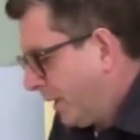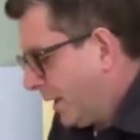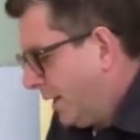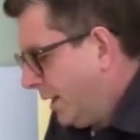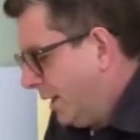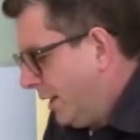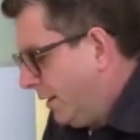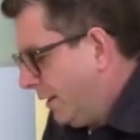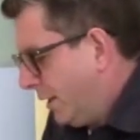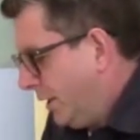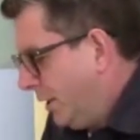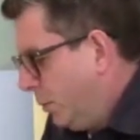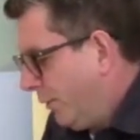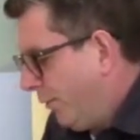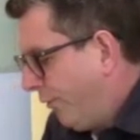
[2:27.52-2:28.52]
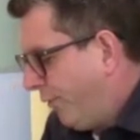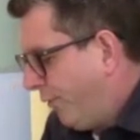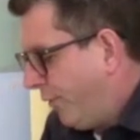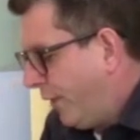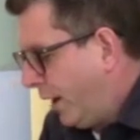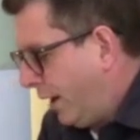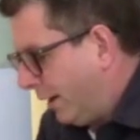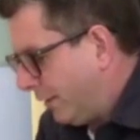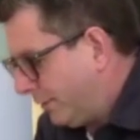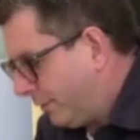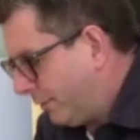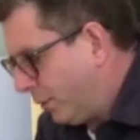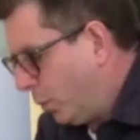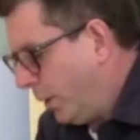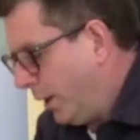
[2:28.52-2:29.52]
that you would fill us
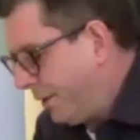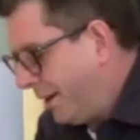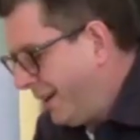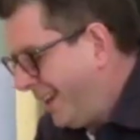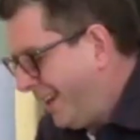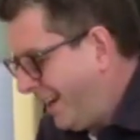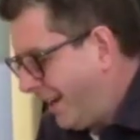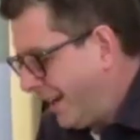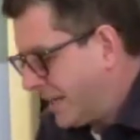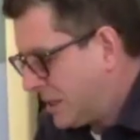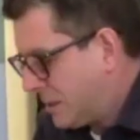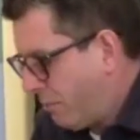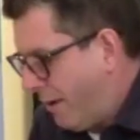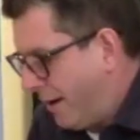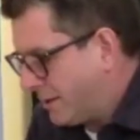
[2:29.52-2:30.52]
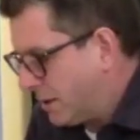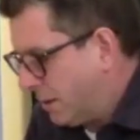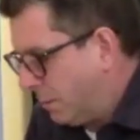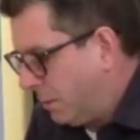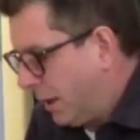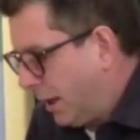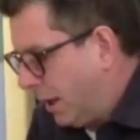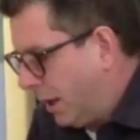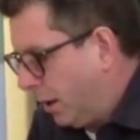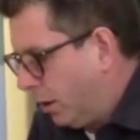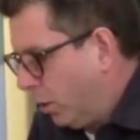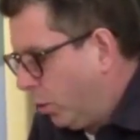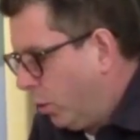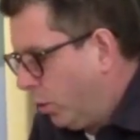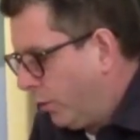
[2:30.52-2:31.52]
with an inexpressible and
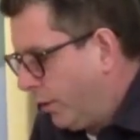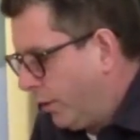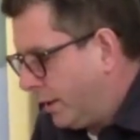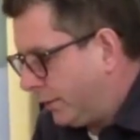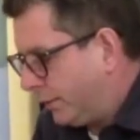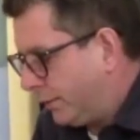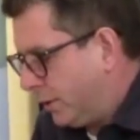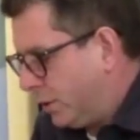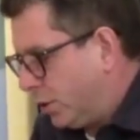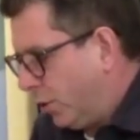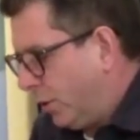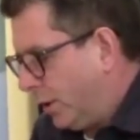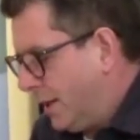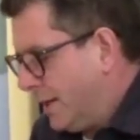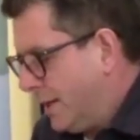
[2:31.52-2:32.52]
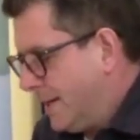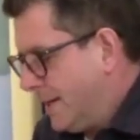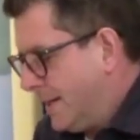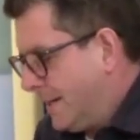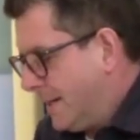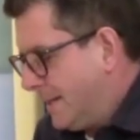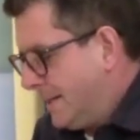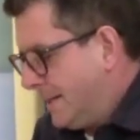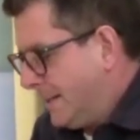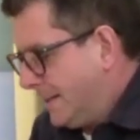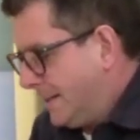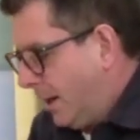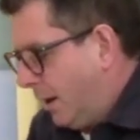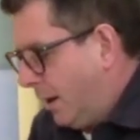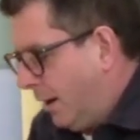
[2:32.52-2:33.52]
glorious joy.
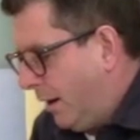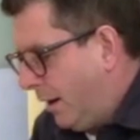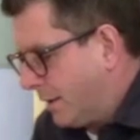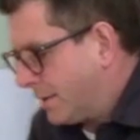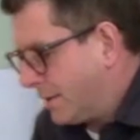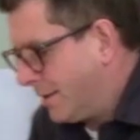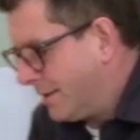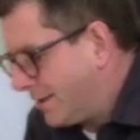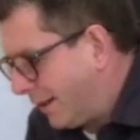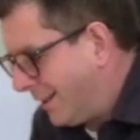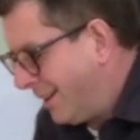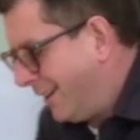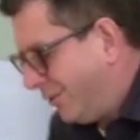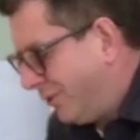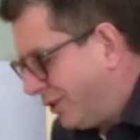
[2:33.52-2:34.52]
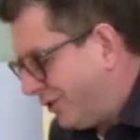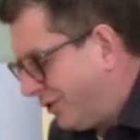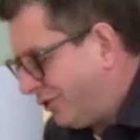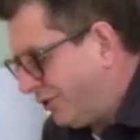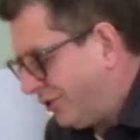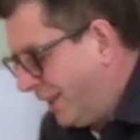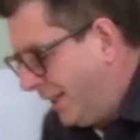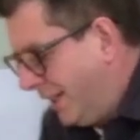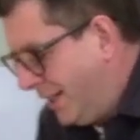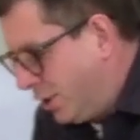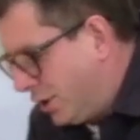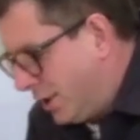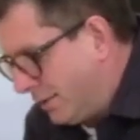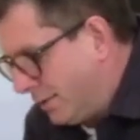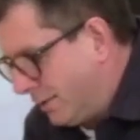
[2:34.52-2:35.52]
Our heart's desire is to see
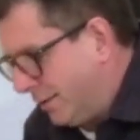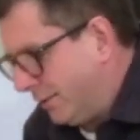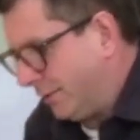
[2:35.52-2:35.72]
Jesus.